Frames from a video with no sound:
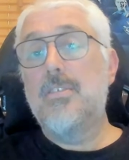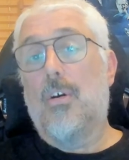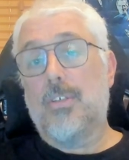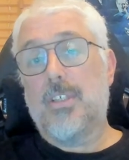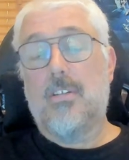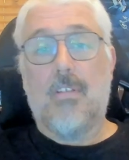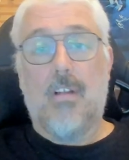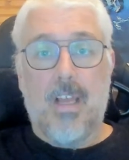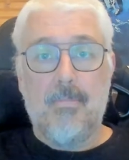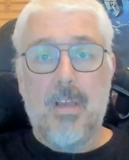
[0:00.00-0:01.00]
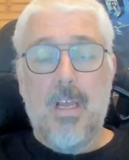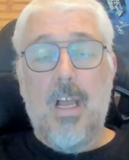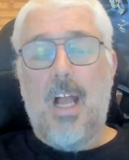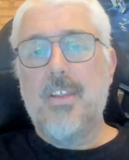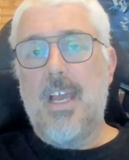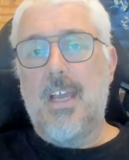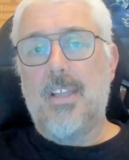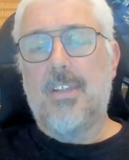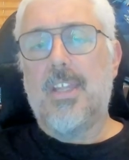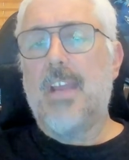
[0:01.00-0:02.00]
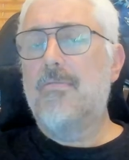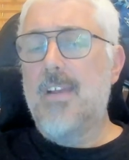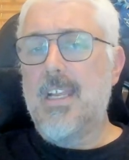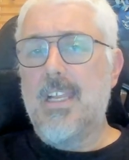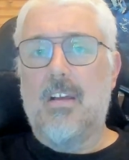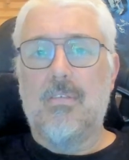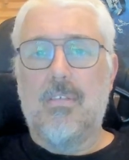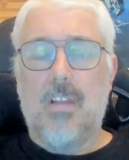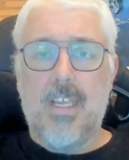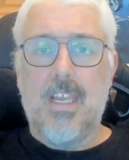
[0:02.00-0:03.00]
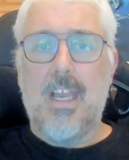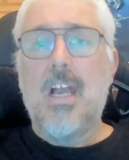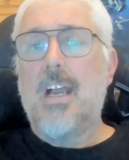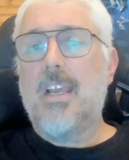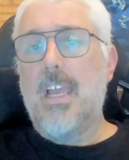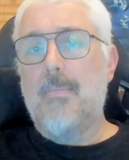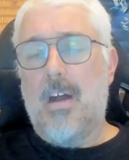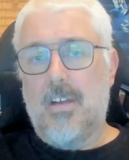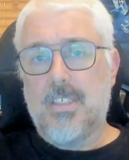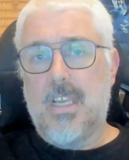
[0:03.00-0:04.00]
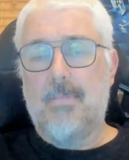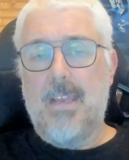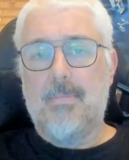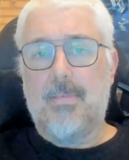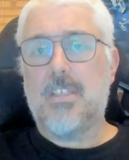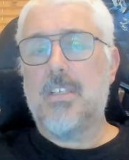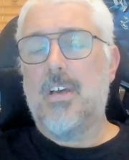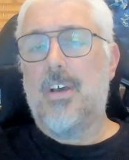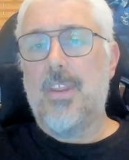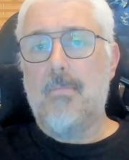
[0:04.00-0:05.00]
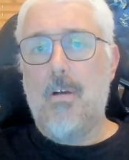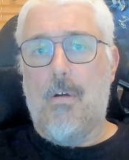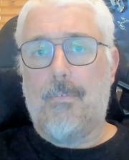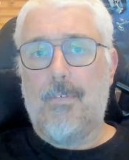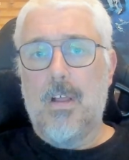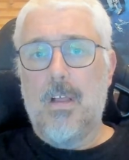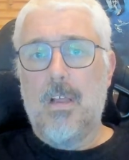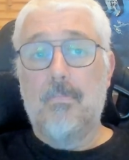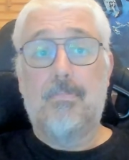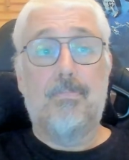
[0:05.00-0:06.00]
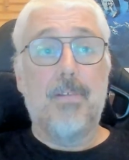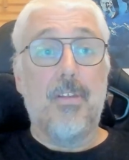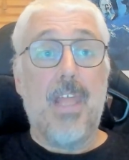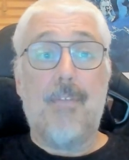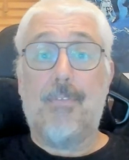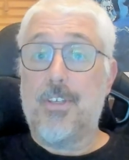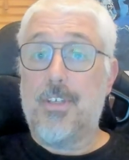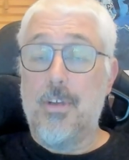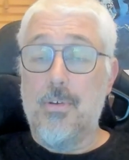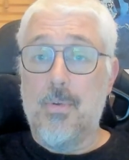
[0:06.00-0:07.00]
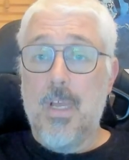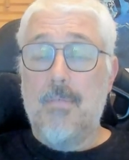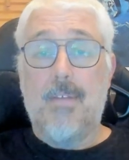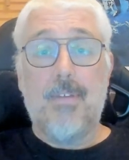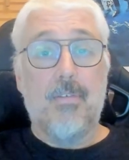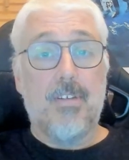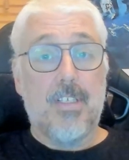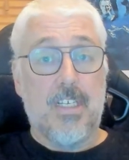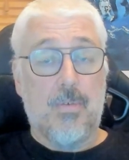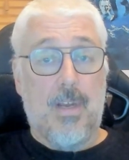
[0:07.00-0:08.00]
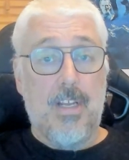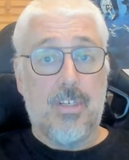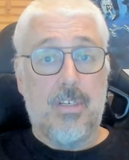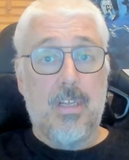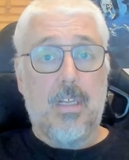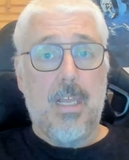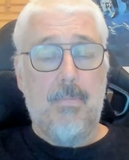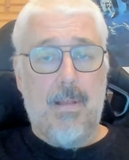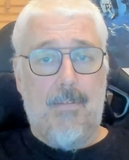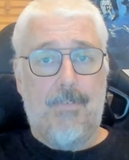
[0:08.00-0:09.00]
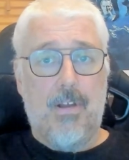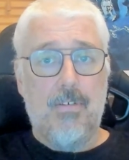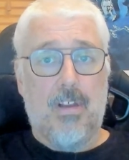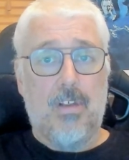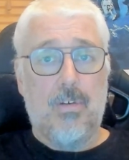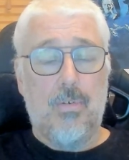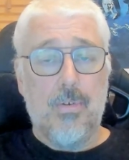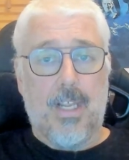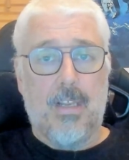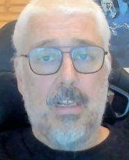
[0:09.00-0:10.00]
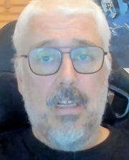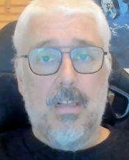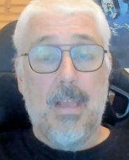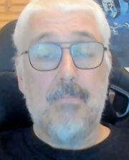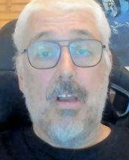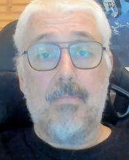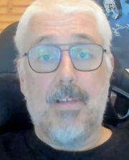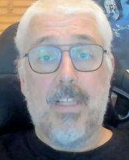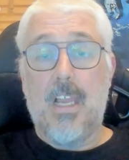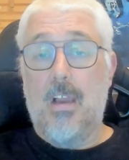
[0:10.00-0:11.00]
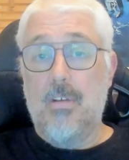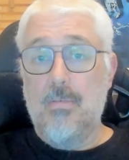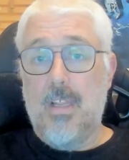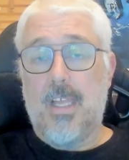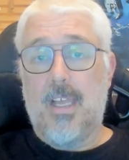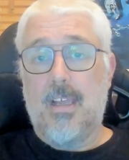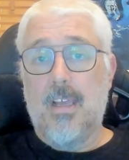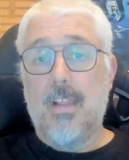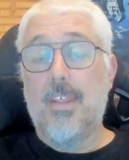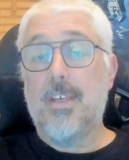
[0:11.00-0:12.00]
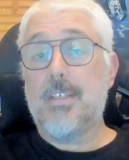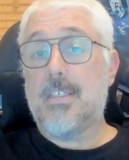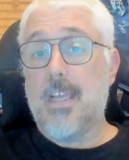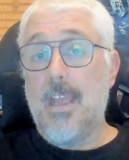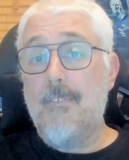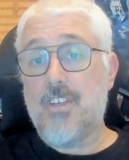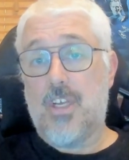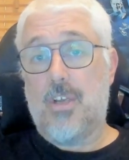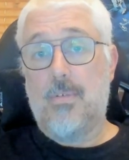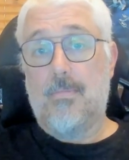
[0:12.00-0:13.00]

not a crime, and yet they really don't like it and keep asking people to turn them off. But never do. If ever you're in a situation, keep that phone recording. It might be the only thing that saves you.